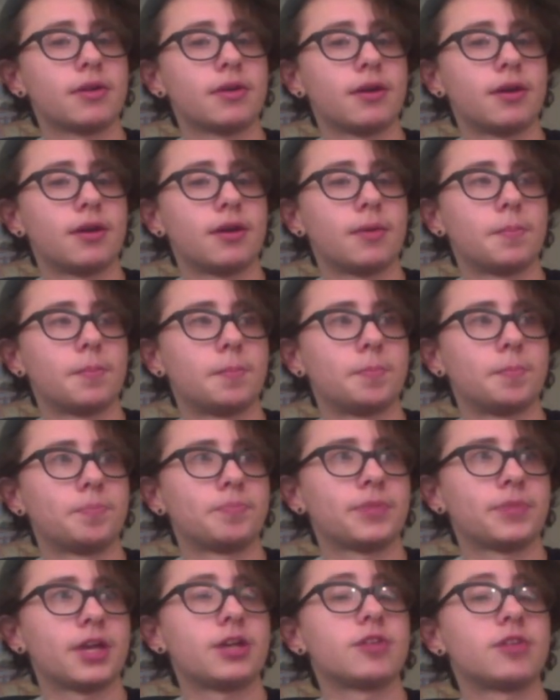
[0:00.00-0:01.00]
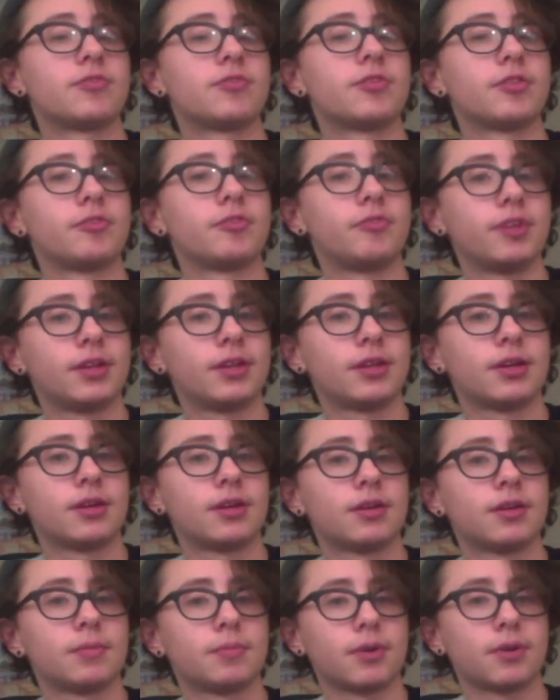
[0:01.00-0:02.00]
And if you're
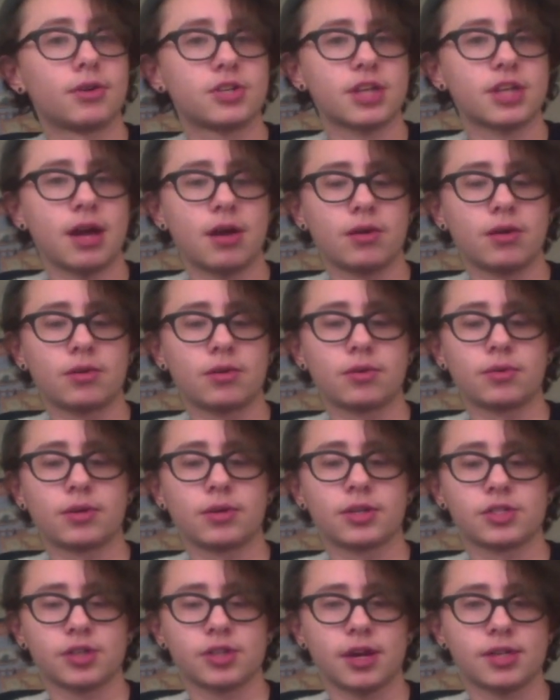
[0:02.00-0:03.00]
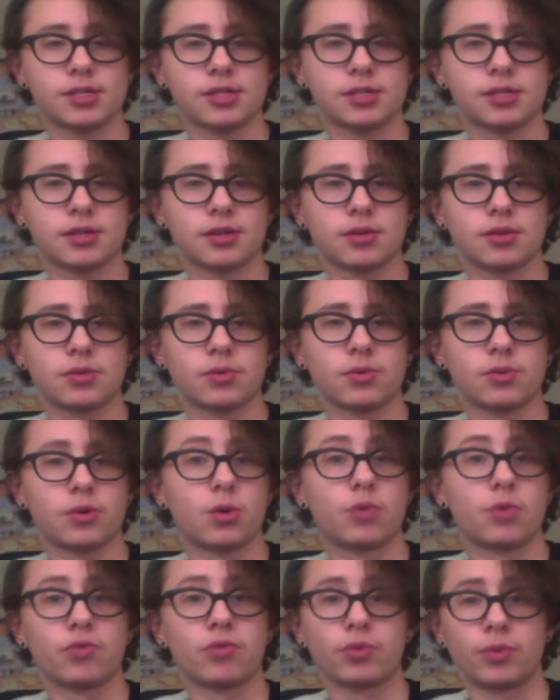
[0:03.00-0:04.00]
feeling burnt out or exhausted
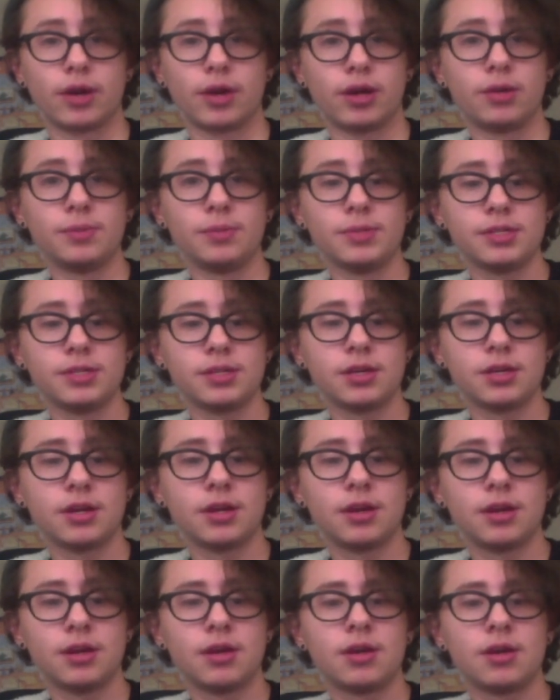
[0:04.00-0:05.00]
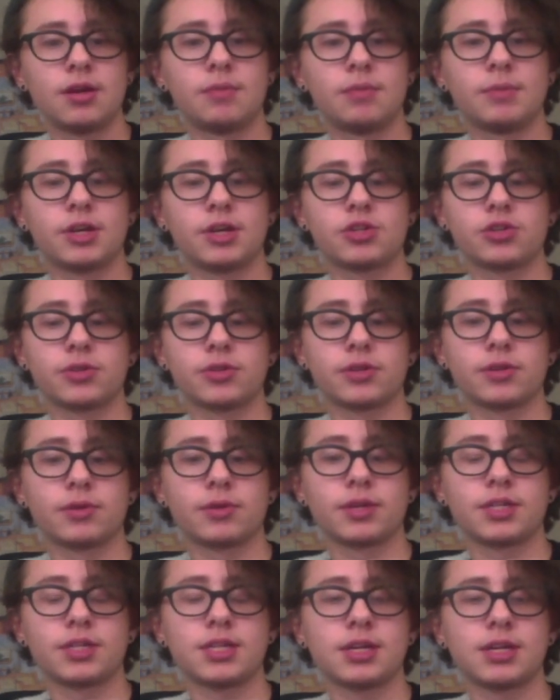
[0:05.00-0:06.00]
or overwhelmed, make sure that you're
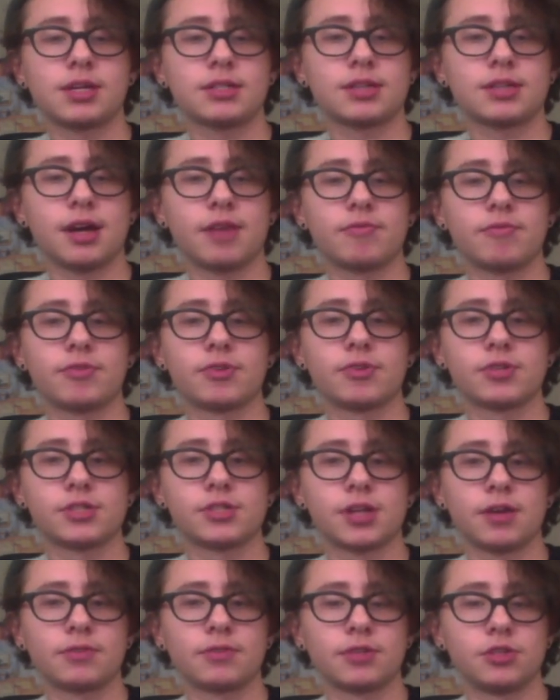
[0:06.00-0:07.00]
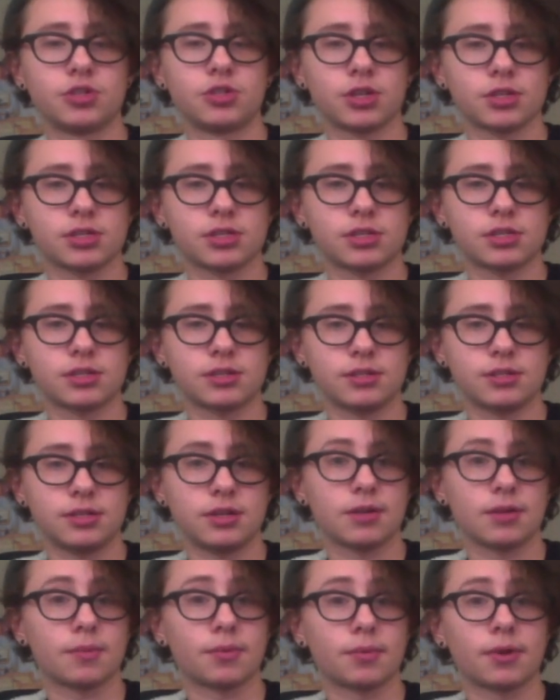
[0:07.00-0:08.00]
really taking time for yourself to just
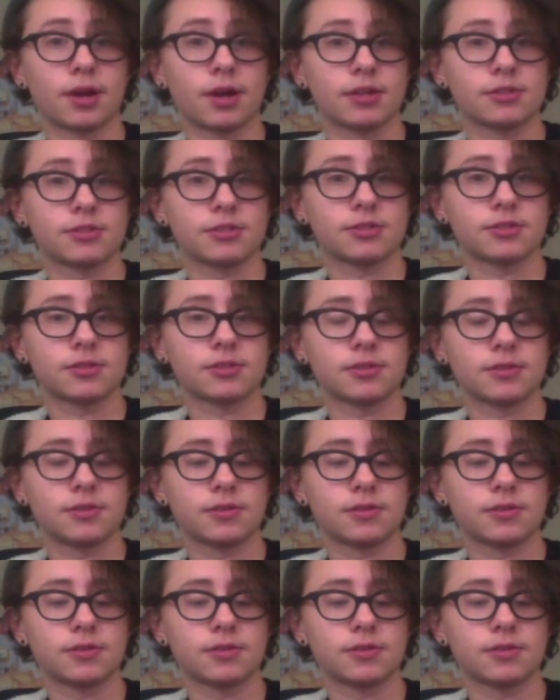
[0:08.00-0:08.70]
decompress.